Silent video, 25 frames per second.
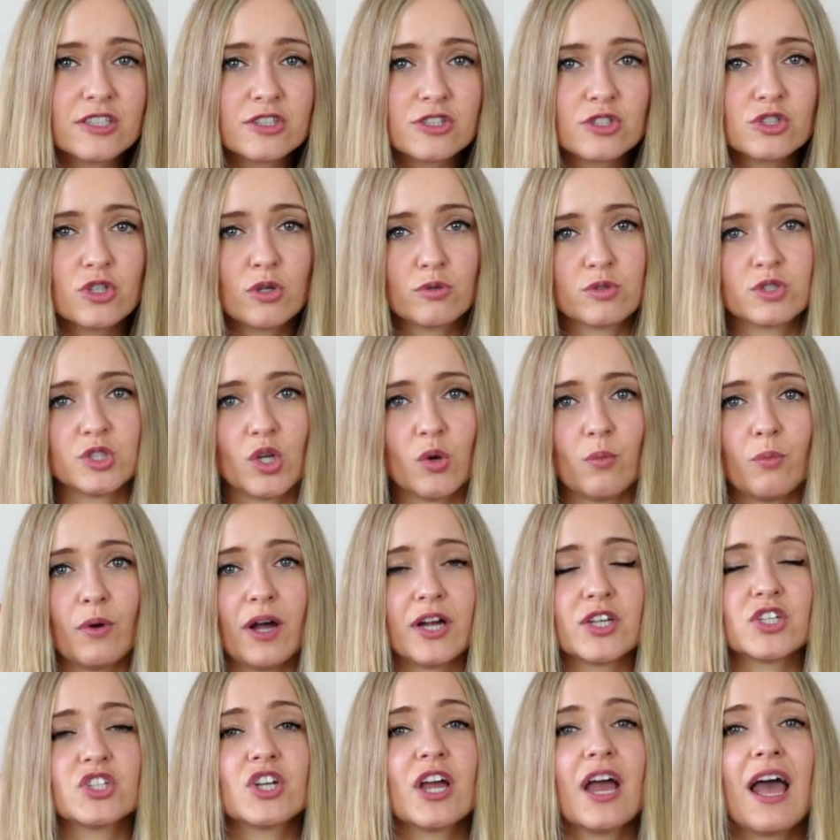so, so
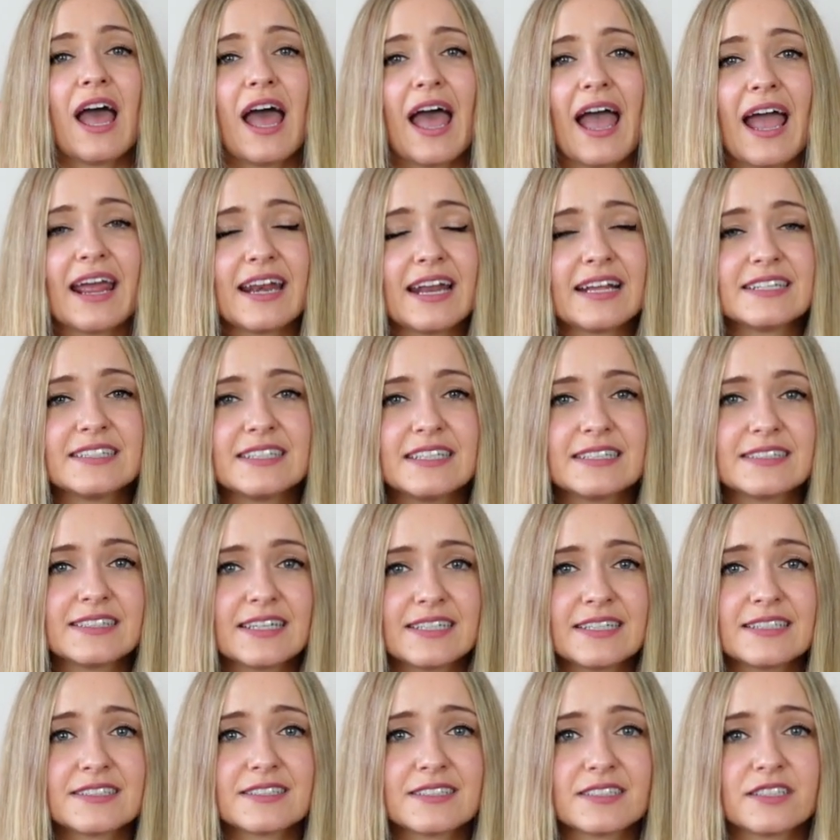much. And I think
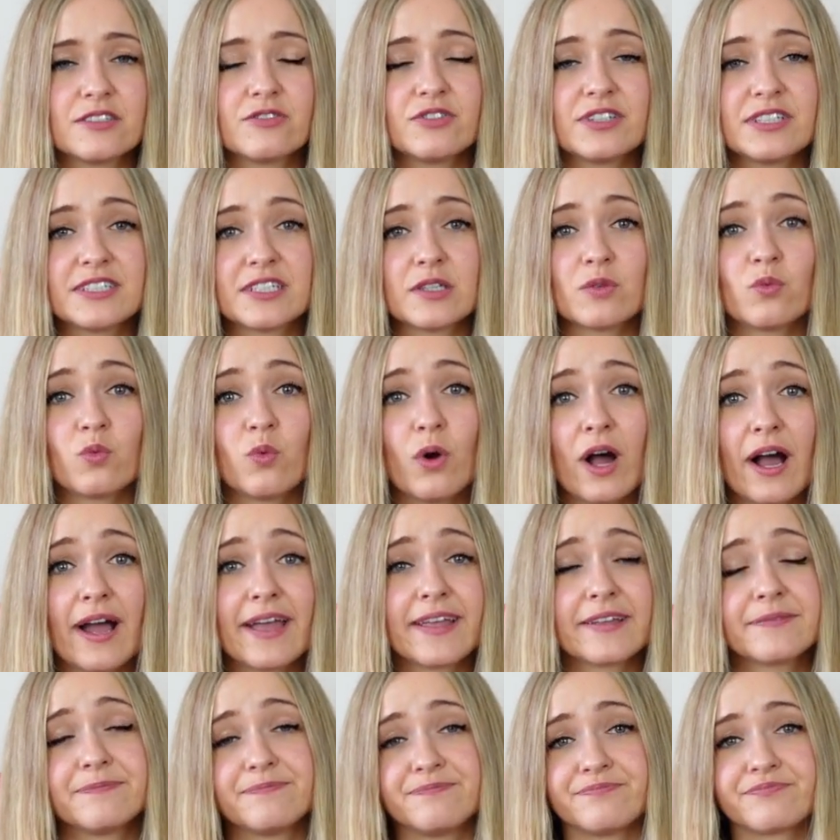that is the reason
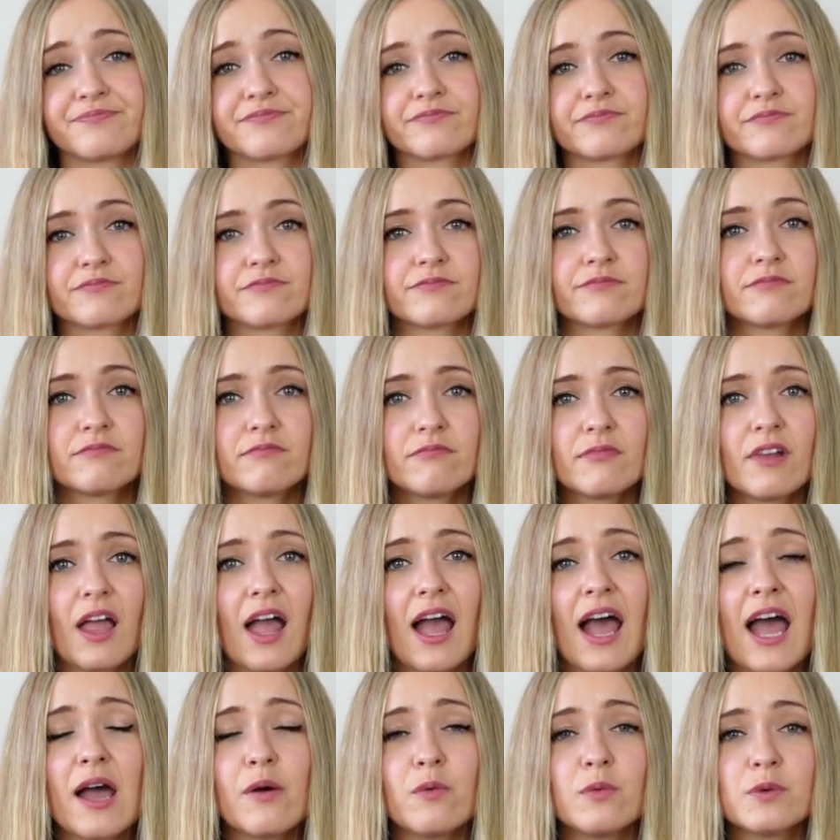why
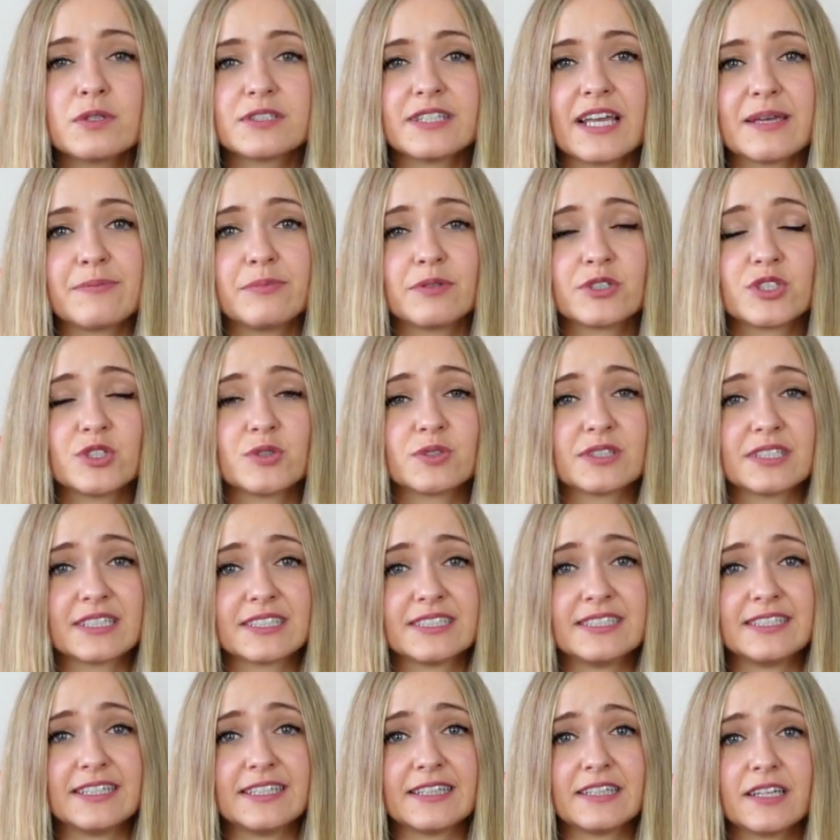I was able to
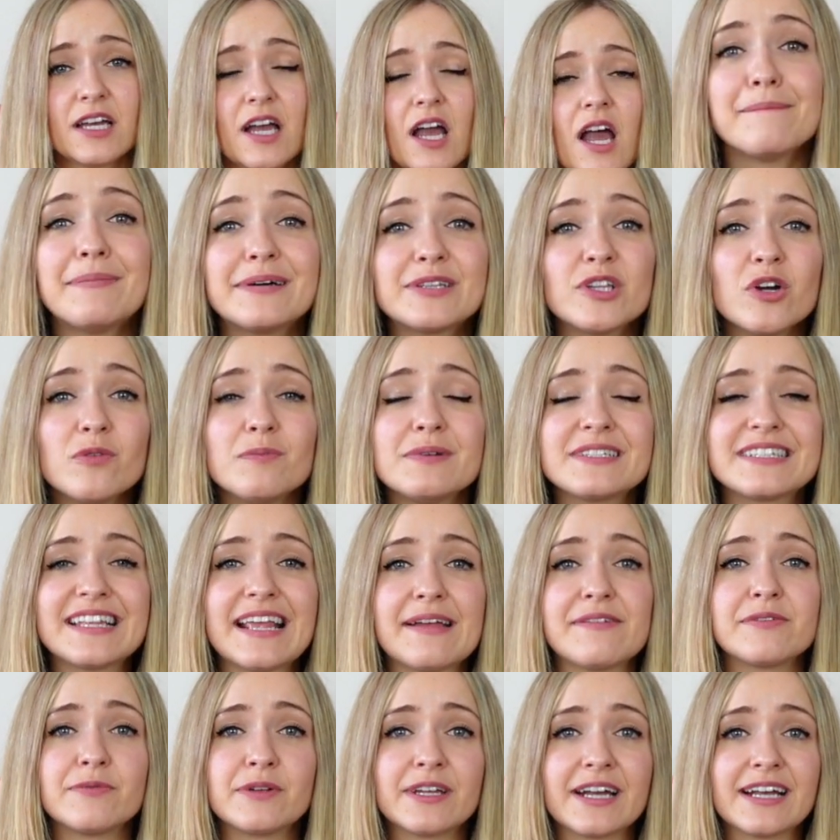succeed. But
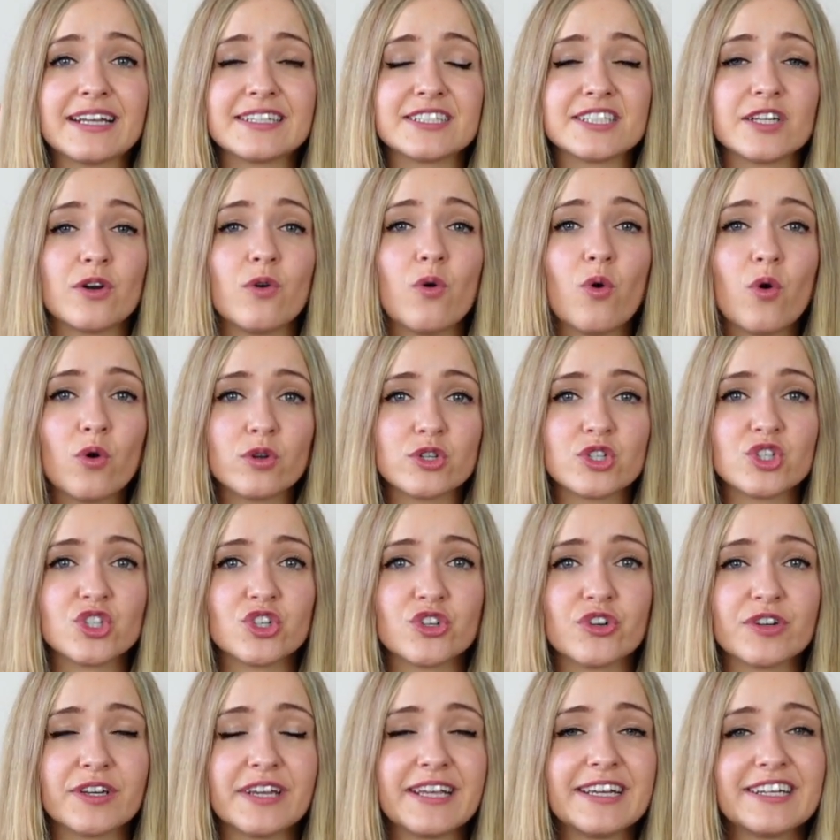obviously, everyone has their own
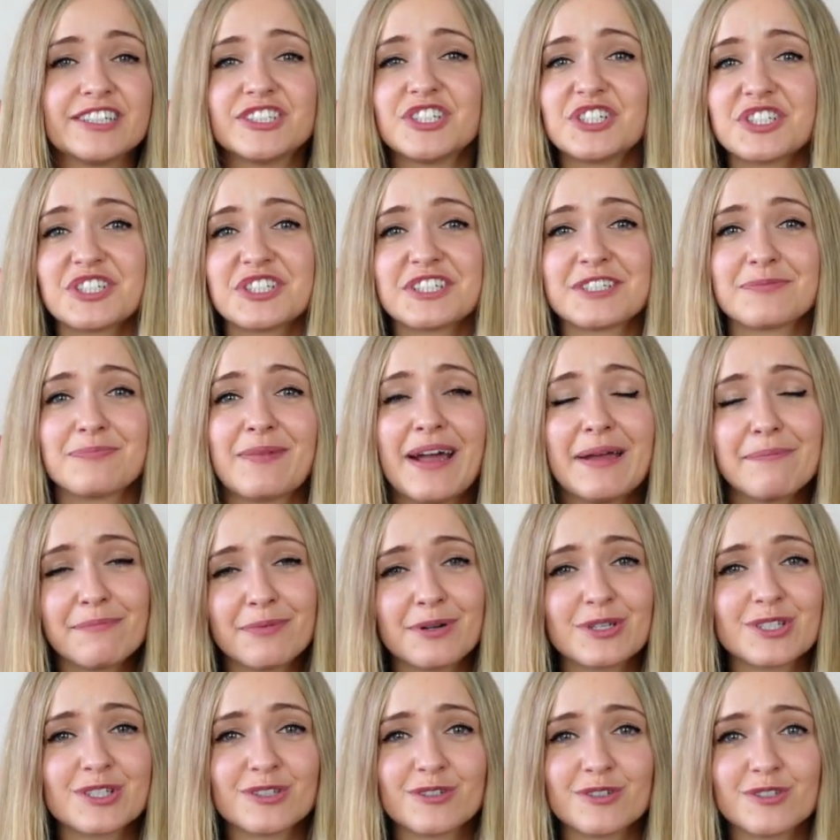journey. is just my
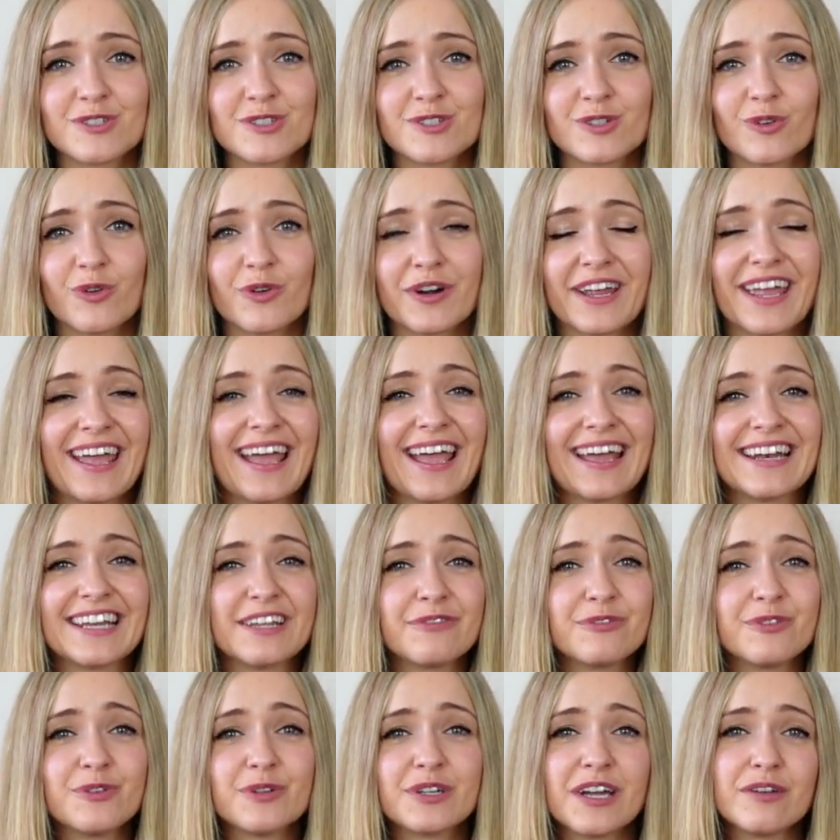personal story. And
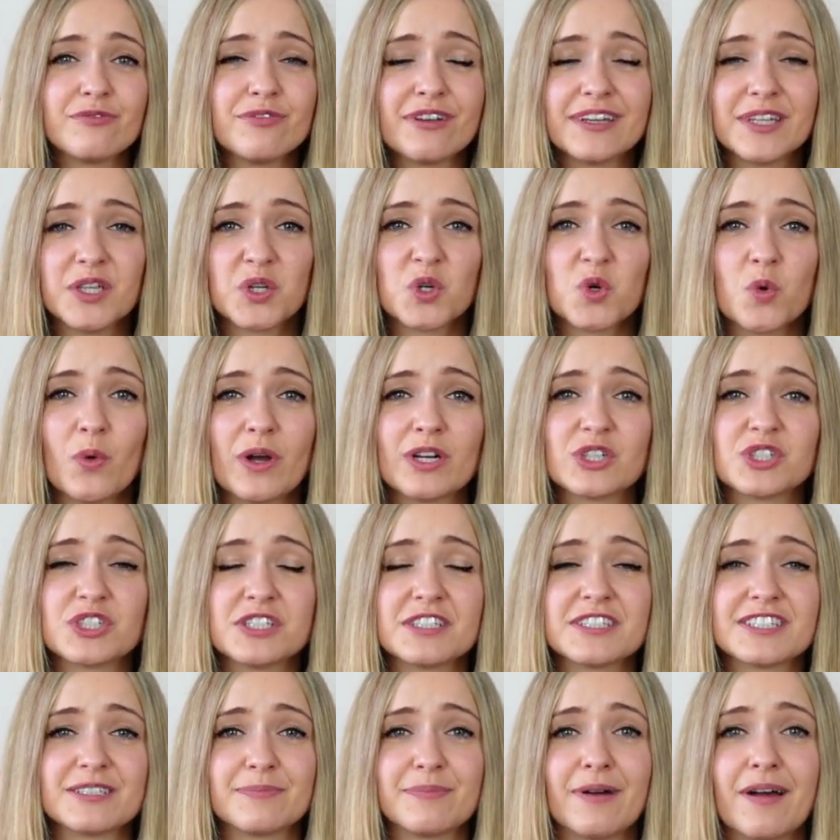if you have any
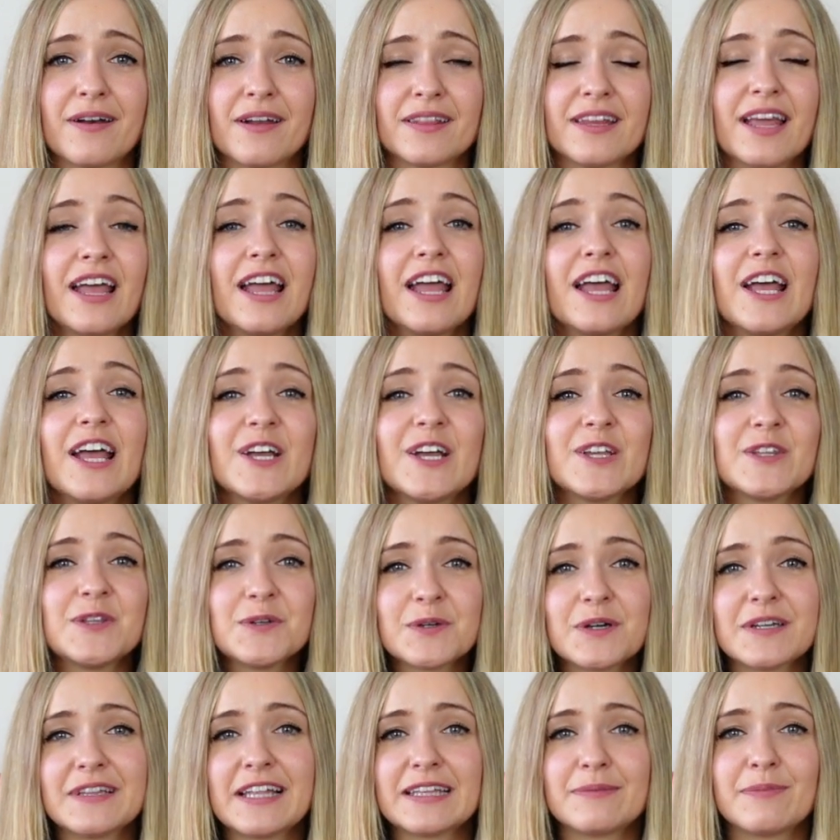questions about it,
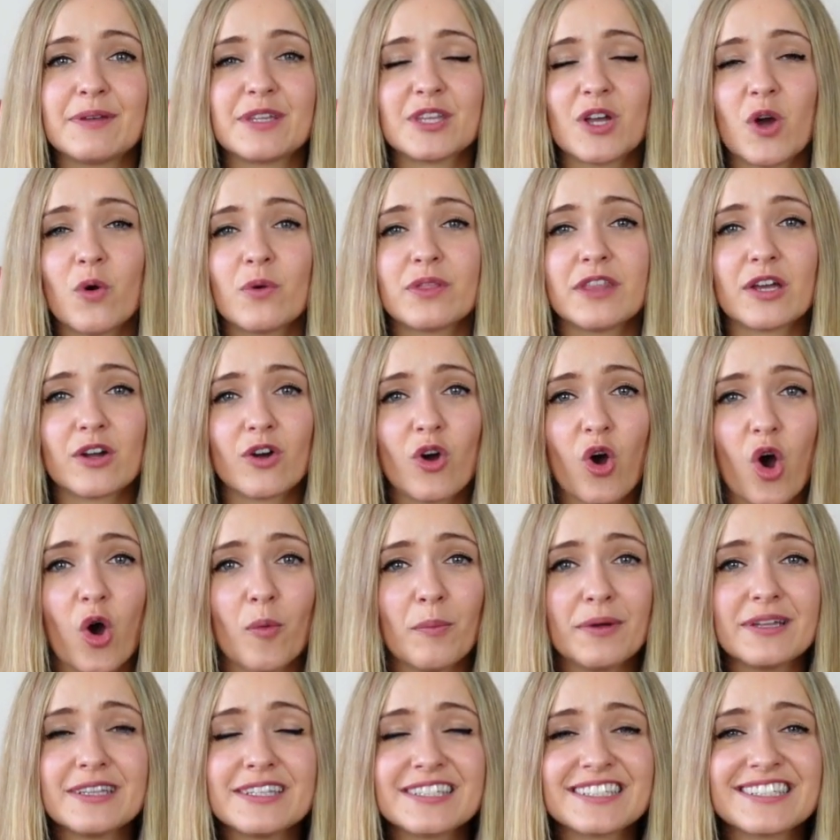you can let me know in the
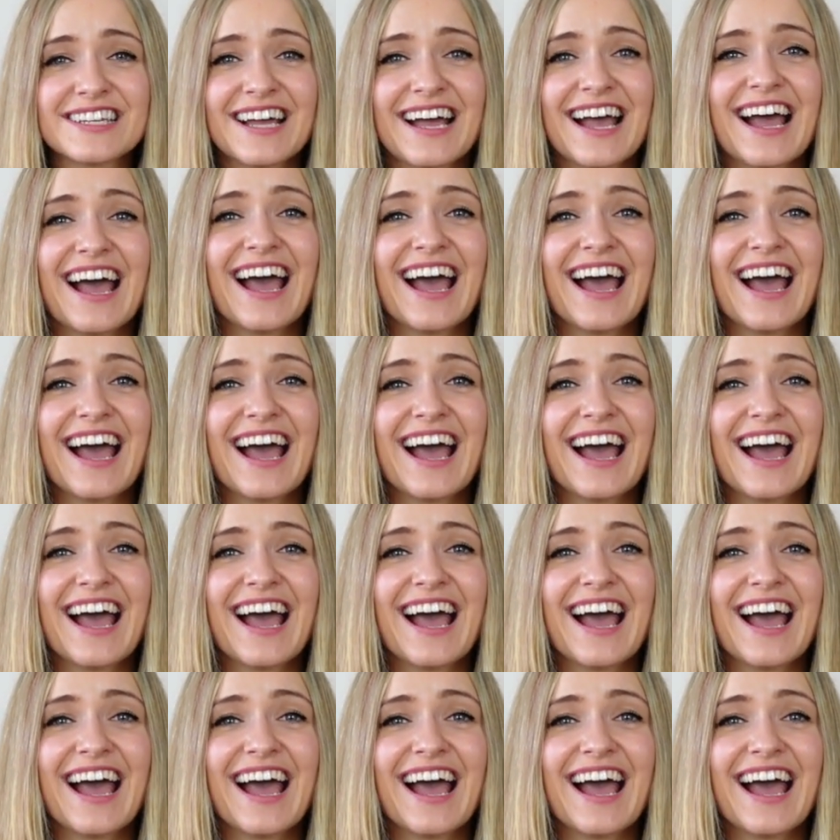comments.